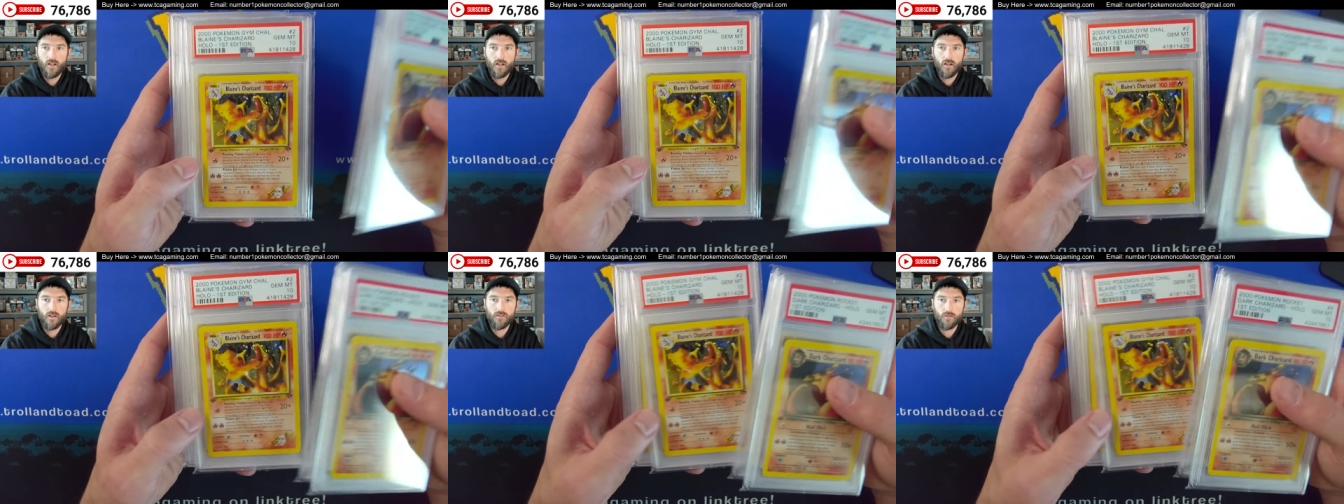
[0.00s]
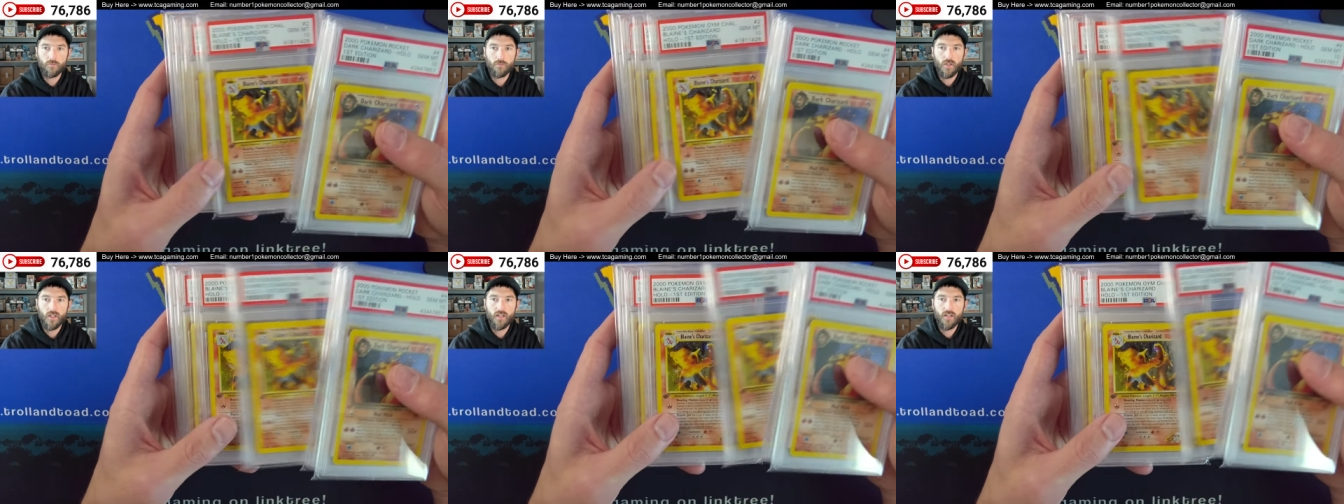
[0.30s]

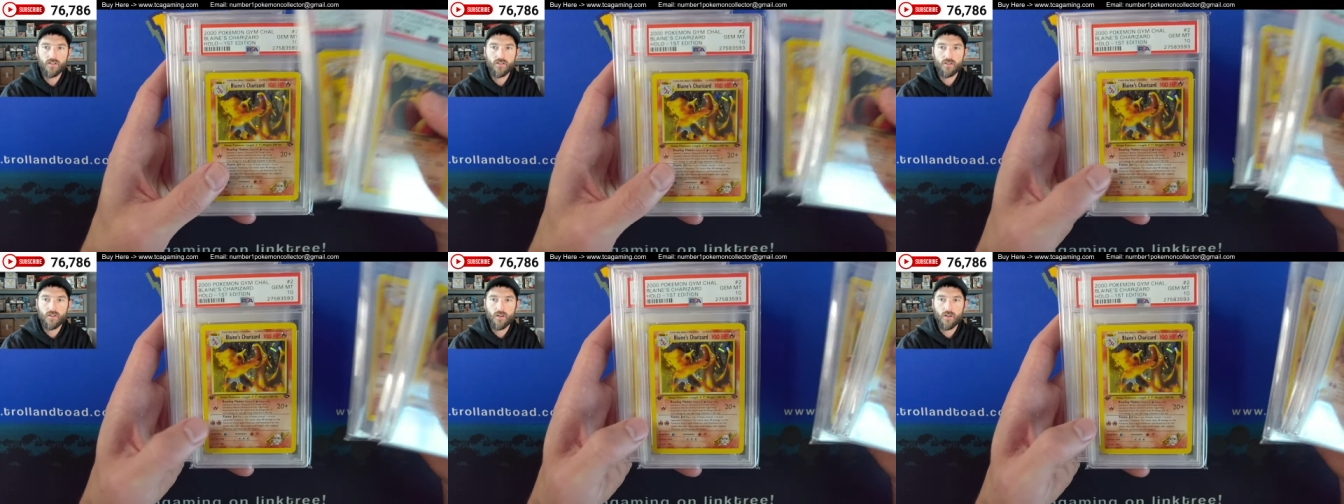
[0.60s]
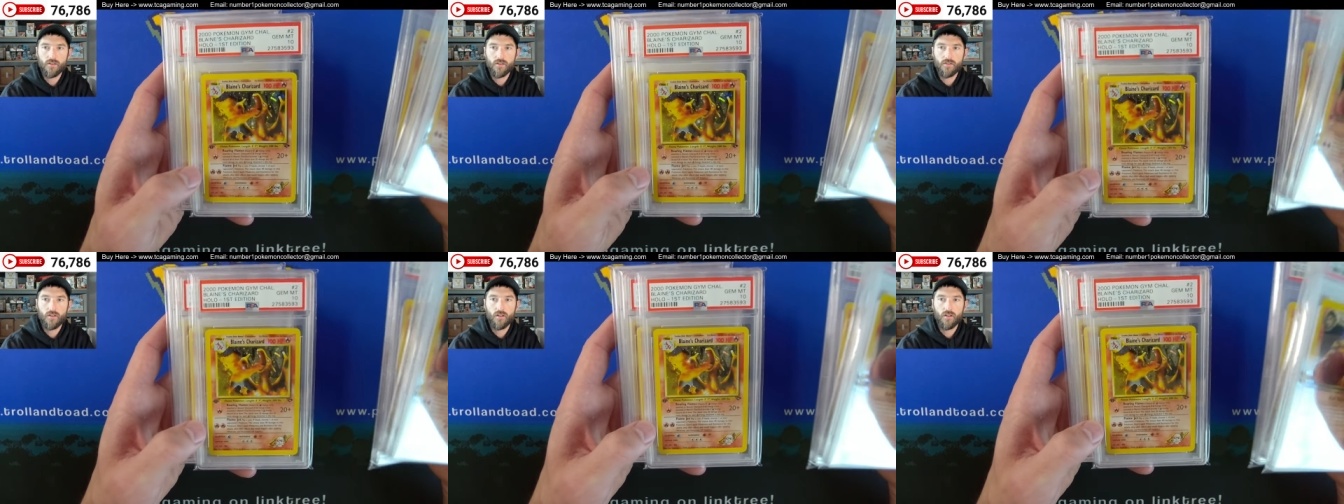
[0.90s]
There's a Blaine's
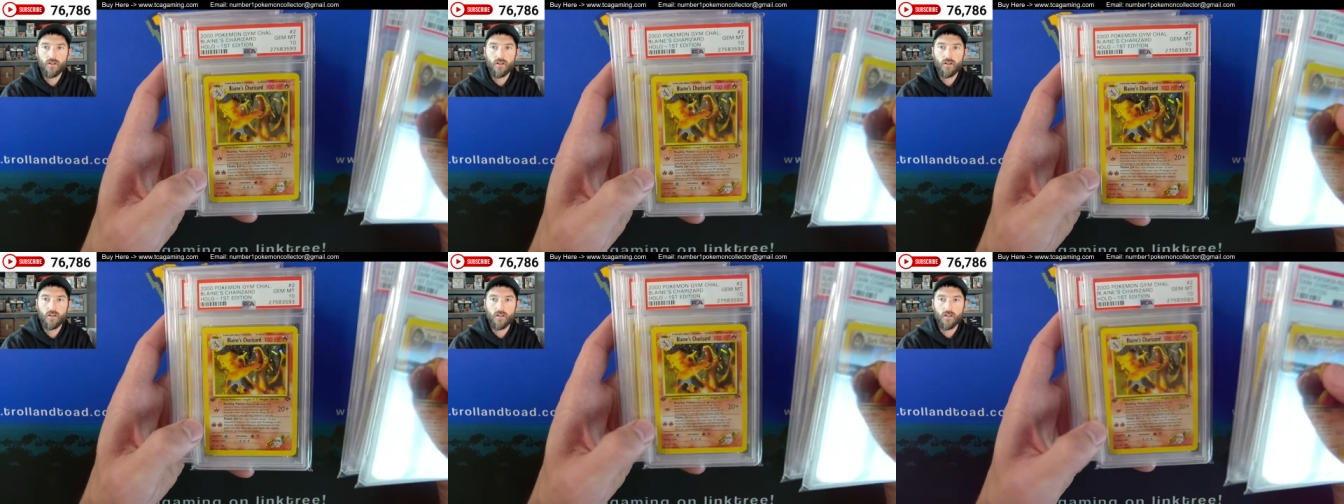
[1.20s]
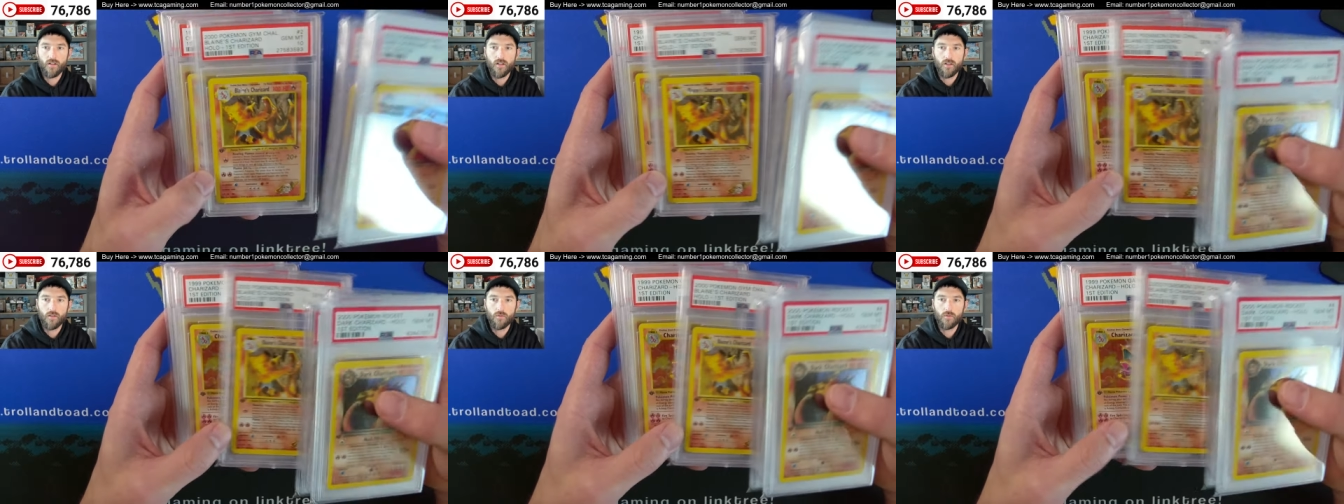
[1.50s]
Charizard,
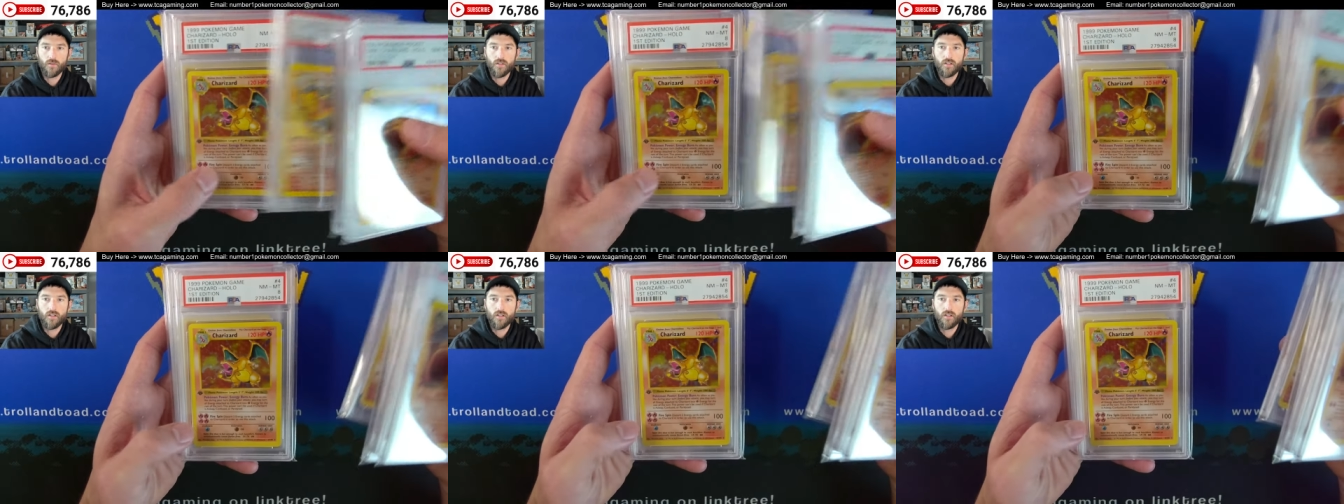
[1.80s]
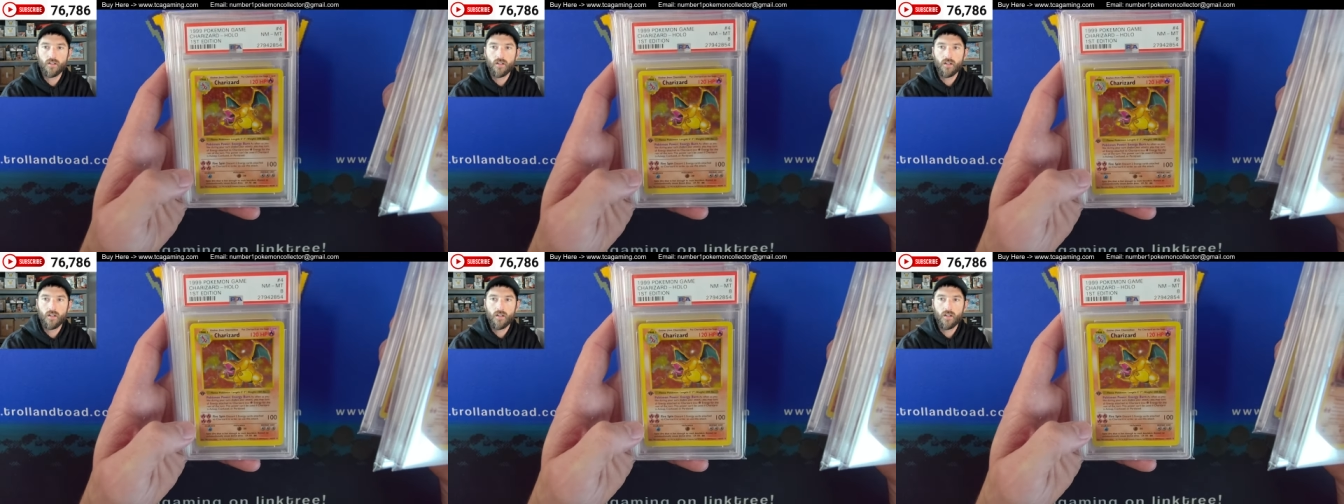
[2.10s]
another one.